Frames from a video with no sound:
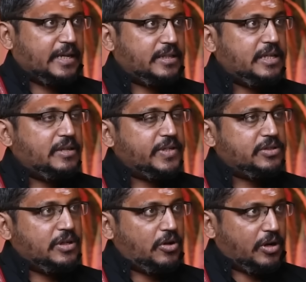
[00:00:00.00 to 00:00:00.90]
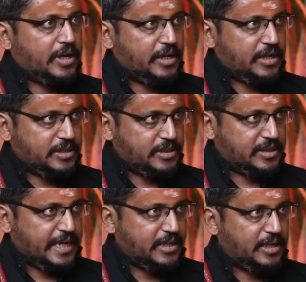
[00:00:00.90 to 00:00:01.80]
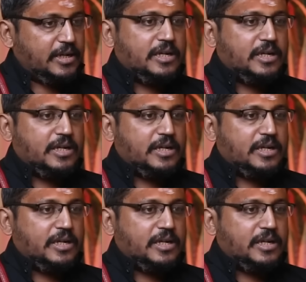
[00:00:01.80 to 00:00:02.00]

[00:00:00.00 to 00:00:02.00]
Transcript: and eventually all conditions set,